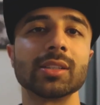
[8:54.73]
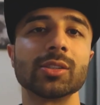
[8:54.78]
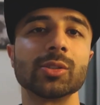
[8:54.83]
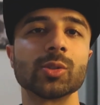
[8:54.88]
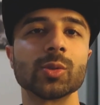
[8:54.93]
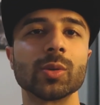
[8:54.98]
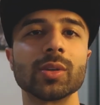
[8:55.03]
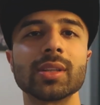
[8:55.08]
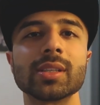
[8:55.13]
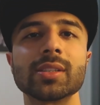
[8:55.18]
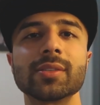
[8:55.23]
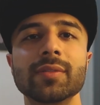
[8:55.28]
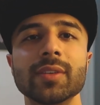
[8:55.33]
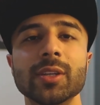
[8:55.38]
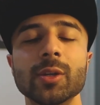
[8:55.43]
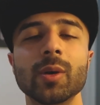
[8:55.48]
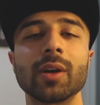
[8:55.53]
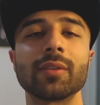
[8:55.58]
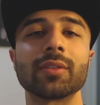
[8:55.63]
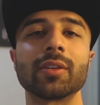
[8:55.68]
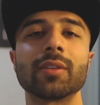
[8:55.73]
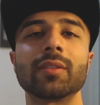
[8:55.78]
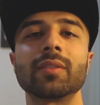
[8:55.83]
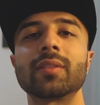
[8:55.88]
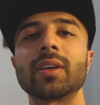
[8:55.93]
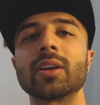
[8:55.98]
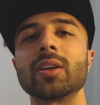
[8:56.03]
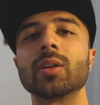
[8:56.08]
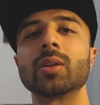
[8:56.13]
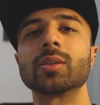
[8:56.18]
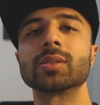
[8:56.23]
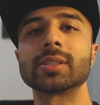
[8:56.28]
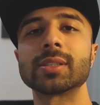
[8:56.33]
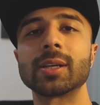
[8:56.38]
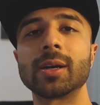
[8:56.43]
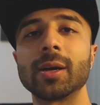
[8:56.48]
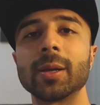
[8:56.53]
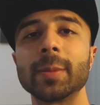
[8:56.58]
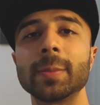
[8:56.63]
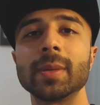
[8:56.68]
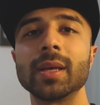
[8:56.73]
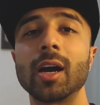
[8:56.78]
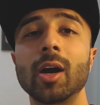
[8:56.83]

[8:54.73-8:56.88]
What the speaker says: enjoyed this video after a very long time.